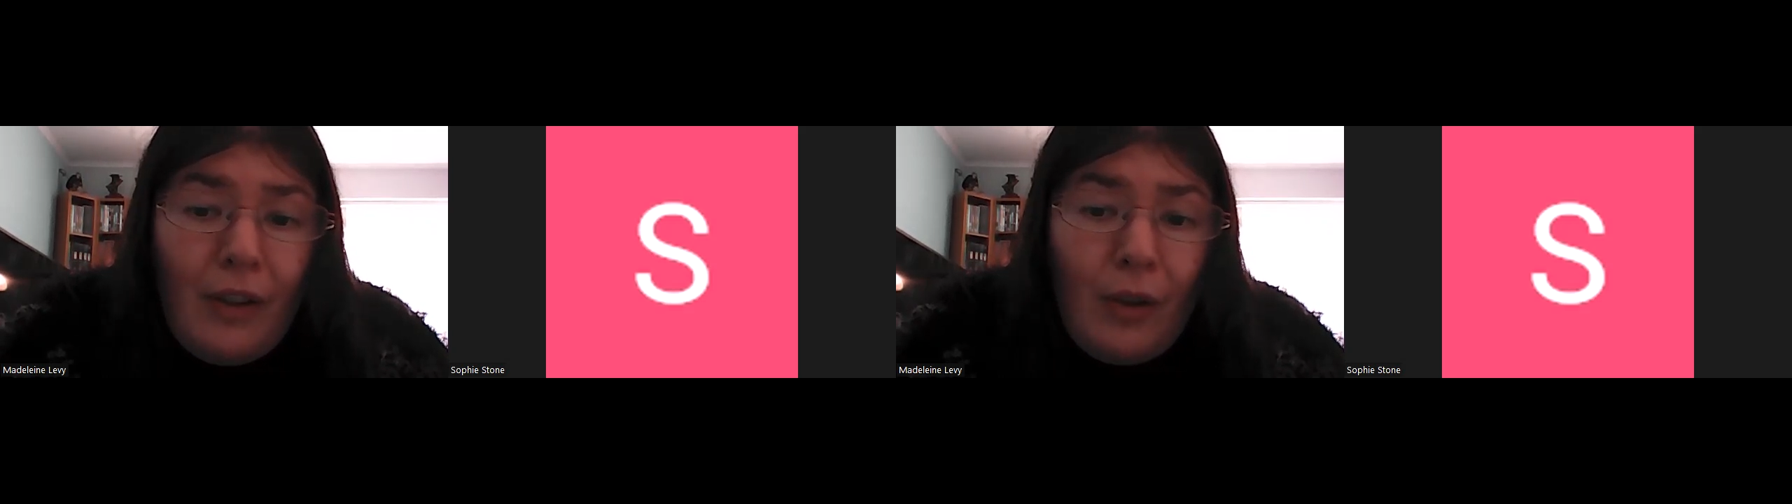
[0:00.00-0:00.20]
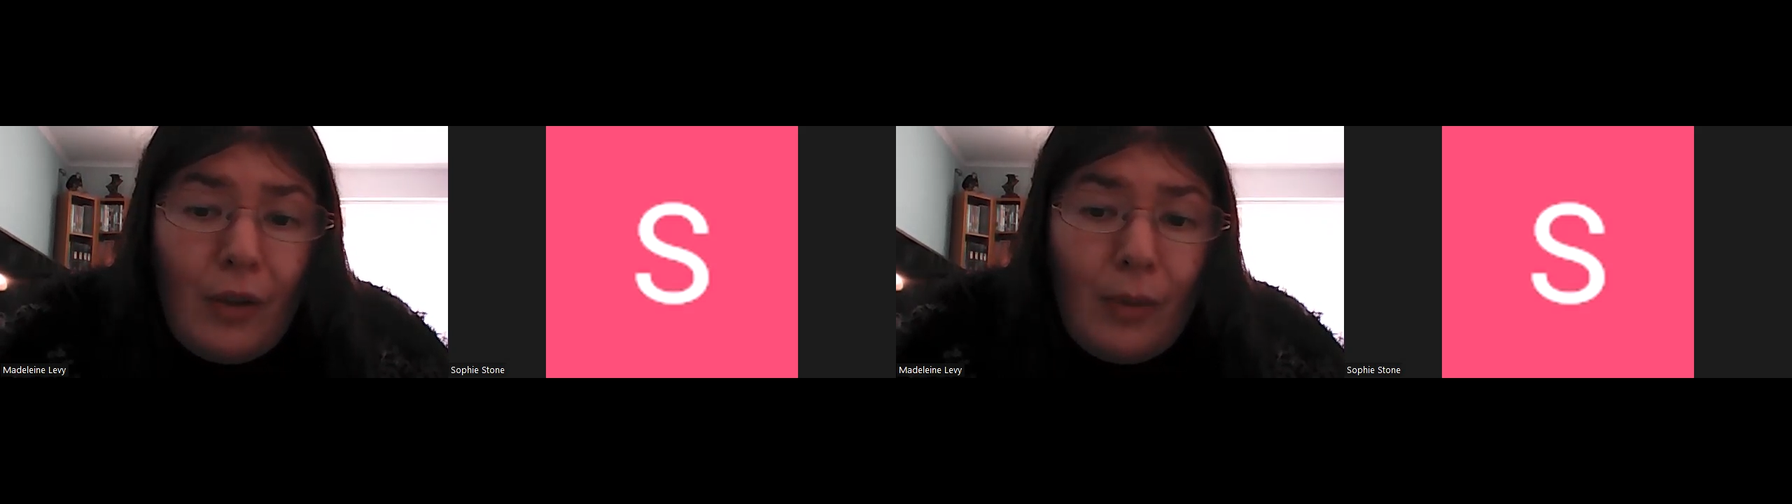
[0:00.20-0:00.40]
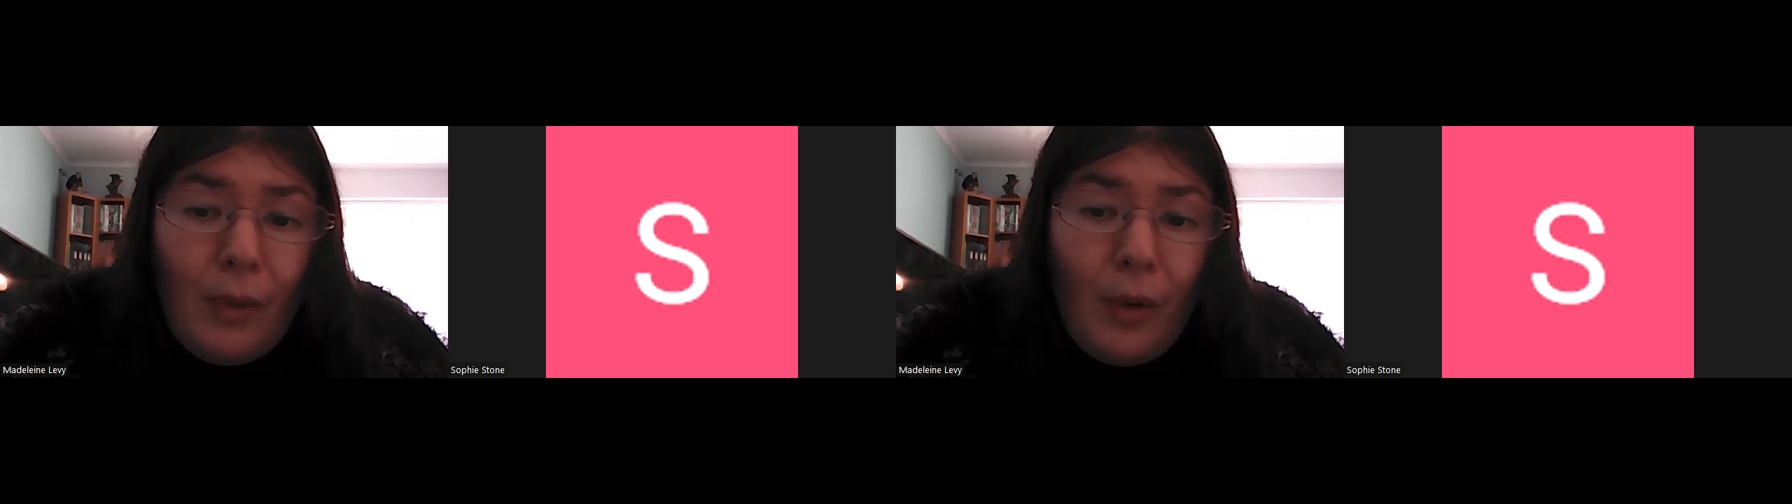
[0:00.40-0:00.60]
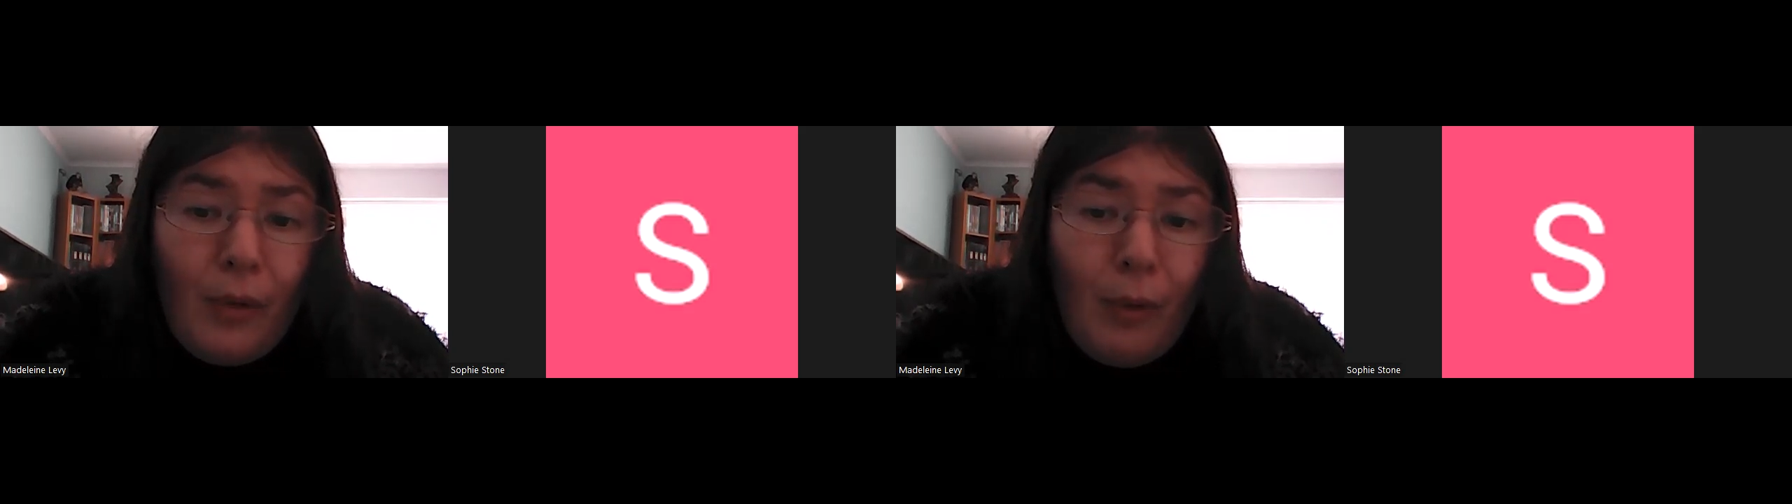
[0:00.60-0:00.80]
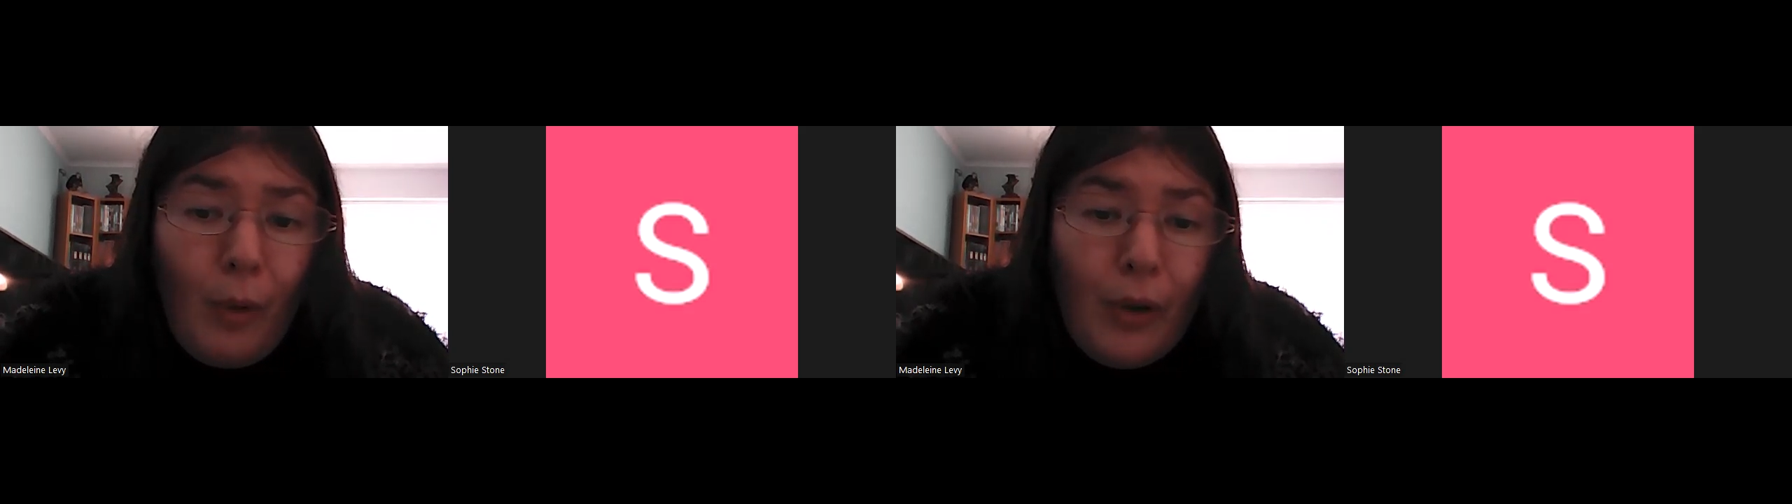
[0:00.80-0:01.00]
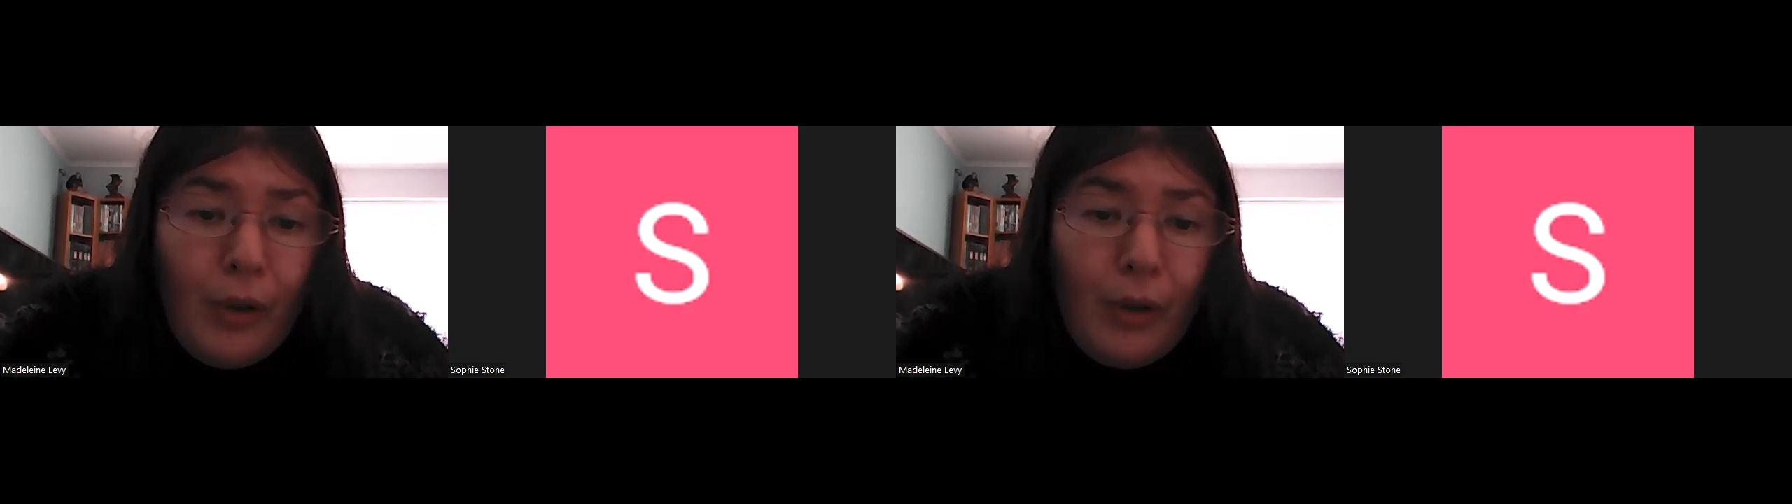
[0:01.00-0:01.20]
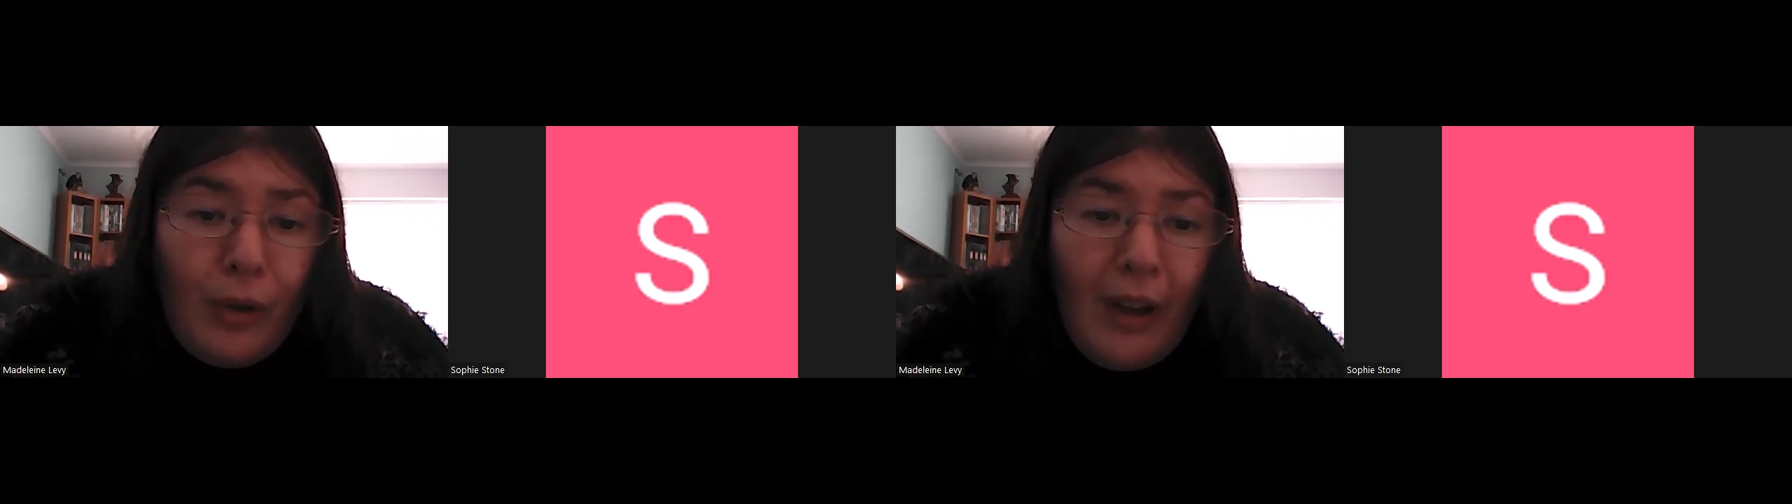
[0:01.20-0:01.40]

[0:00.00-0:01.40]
useful for you.